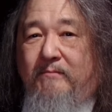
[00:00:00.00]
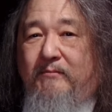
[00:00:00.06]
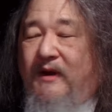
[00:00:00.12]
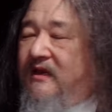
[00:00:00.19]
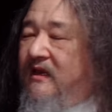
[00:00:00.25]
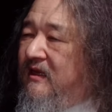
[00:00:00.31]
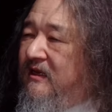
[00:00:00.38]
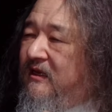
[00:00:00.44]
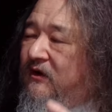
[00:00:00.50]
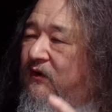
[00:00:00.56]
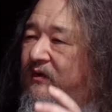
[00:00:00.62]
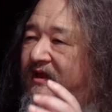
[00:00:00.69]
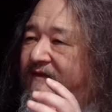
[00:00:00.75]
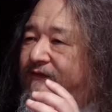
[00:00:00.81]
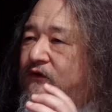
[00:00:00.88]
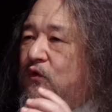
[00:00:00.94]
But, you
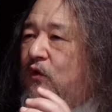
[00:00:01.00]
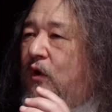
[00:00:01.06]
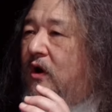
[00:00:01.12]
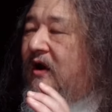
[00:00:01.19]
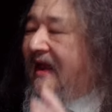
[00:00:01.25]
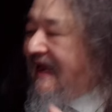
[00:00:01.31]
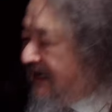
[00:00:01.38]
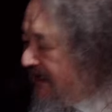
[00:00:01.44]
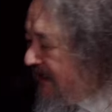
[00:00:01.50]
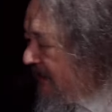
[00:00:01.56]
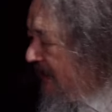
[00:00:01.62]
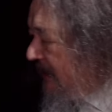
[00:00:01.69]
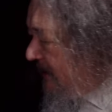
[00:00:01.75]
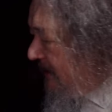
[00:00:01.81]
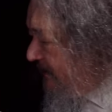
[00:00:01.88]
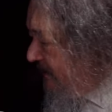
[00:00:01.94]
know, if you are any
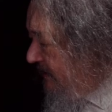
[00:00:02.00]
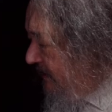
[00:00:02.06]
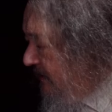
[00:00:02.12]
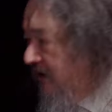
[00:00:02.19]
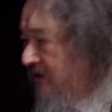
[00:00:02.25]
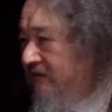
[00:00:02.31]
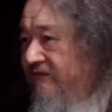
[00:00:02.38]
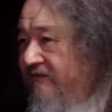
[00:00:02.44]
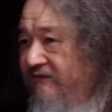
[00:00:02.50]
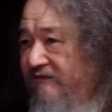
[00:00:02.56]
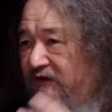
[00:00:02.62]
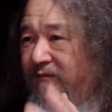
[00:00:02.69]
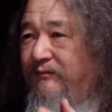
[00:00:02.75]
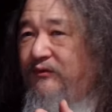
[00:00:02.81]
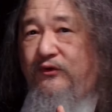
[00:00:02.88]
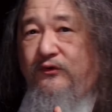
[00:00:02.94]
kind of
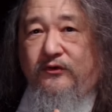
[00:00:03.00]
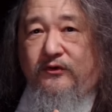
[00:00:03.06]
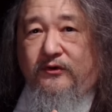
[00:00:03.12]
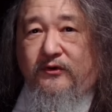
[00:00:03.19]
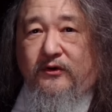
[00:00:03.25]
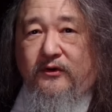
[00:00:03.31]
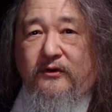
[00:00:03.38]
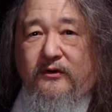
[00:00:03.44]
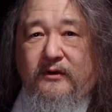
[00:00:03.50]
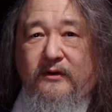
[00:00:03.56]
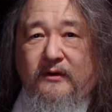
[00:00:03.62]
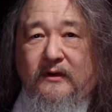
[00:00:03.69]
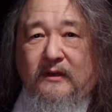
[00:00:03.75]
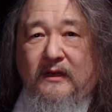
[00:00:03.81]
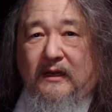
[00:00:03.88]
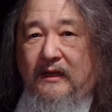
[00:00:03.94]
computer nerd,
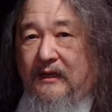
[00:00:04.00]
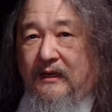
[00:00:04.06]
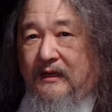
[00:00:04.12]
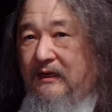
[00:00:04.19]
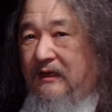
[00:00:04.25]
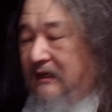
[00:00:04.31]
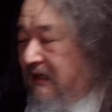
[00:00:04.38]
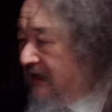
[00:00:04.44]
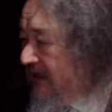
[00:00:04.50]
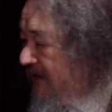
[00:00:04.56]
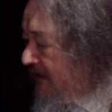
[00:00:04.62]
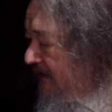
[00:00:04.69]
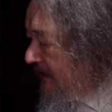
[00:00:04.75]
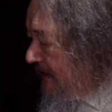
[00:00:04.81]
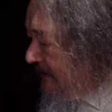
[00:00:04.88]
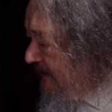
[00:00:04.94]
uh, uh,
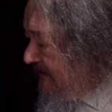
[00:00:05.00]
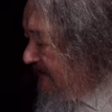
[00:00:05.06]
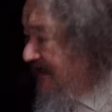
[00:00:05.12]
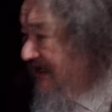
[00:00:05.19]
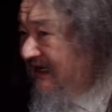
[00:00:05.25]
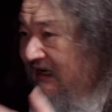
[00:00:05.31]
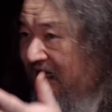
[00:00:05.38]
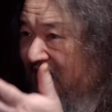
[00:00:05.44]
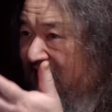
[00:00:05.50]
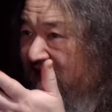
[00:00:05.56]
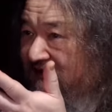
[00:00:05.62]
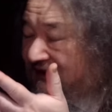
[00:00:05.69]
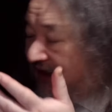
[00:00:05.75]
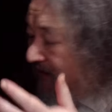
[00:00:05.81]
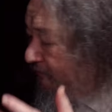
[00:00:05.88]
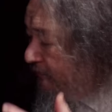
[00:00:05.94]
uh, seeing
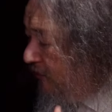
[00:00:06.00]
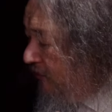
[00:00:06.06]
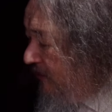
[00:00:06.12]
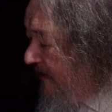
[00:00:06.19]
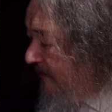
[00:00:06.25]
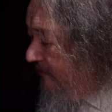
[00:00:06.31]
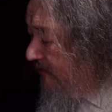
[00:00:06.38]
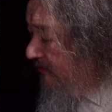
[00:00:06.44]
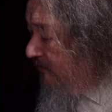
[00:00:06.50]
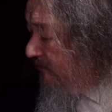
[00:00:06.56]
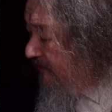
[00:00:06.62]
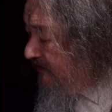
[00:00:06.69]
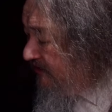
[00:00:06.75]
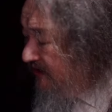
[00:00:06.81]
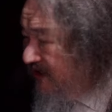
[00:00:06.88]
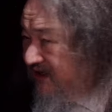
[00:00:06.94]
us as programmable
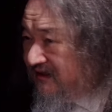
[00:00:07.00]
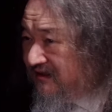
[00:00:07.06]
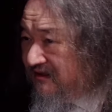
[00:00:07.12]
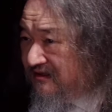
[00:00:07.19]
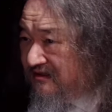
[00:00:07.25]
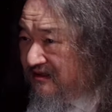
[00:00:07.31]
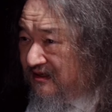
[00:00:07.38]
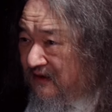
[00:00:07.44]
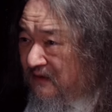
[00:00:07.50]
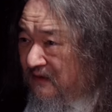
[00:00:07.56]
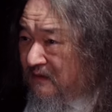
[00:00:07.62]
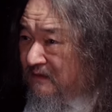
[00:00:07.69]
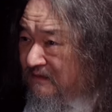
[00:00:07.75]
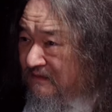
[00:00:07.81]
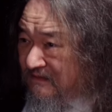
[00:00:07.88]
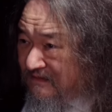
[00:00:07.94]
machines, you know,